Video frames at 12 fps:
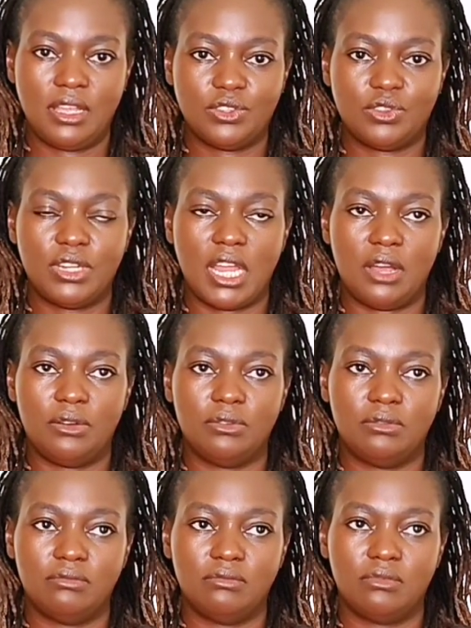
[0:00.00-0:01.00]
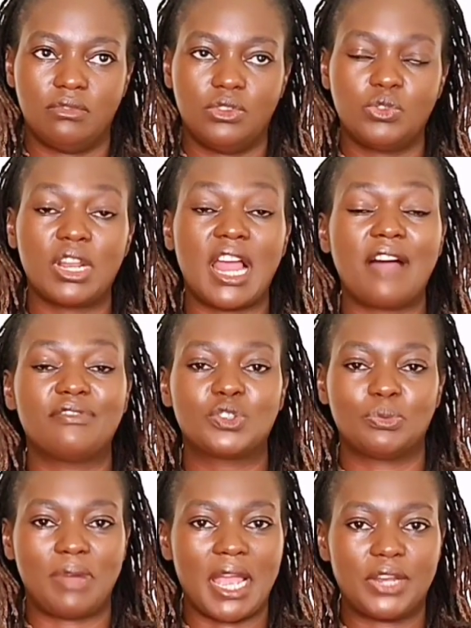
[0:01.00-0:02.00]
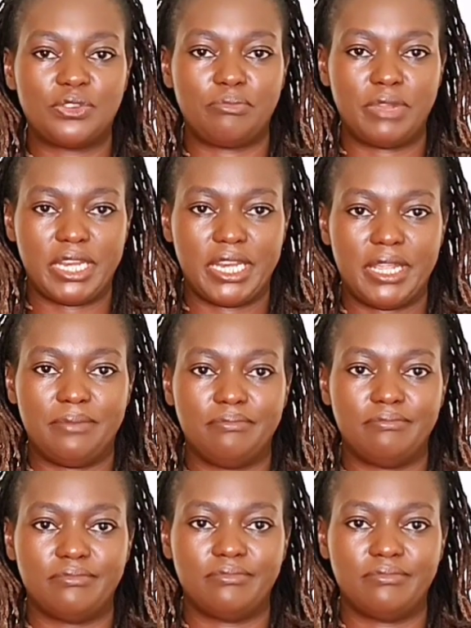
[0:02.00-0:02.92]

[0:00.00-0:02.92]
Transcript: So now you'll have to buy a domain name.